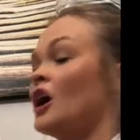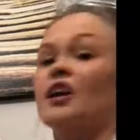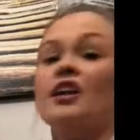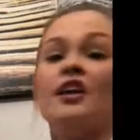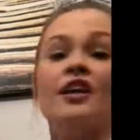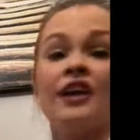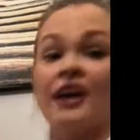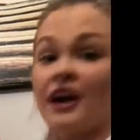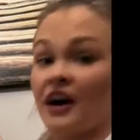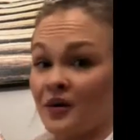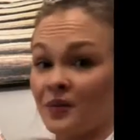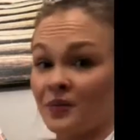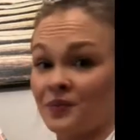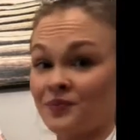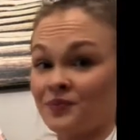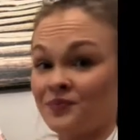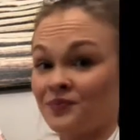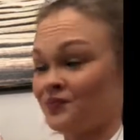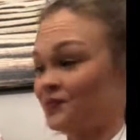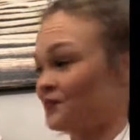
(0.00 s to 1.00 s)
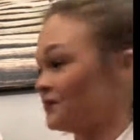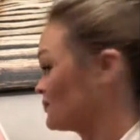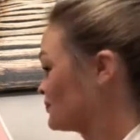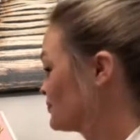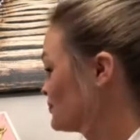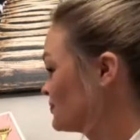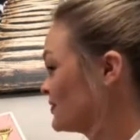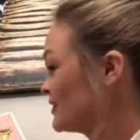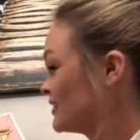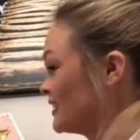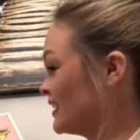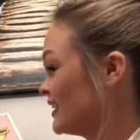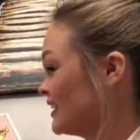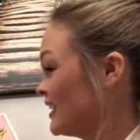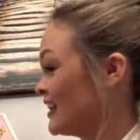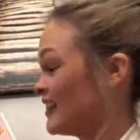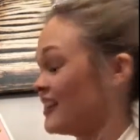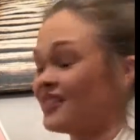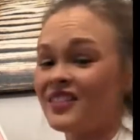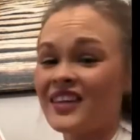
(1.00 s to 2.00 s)
No,
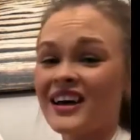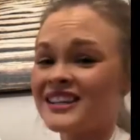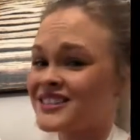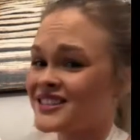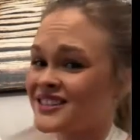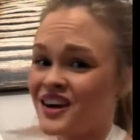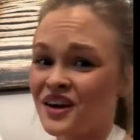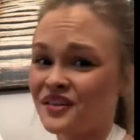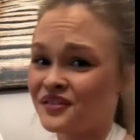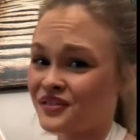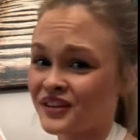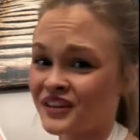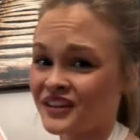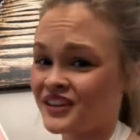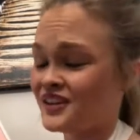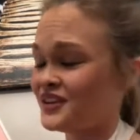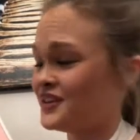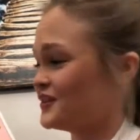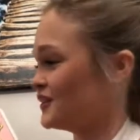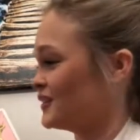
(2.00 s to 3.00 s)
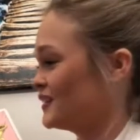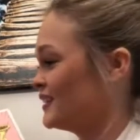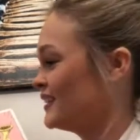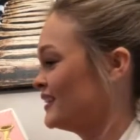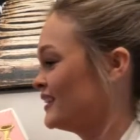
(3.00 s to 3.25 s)
that's not for you.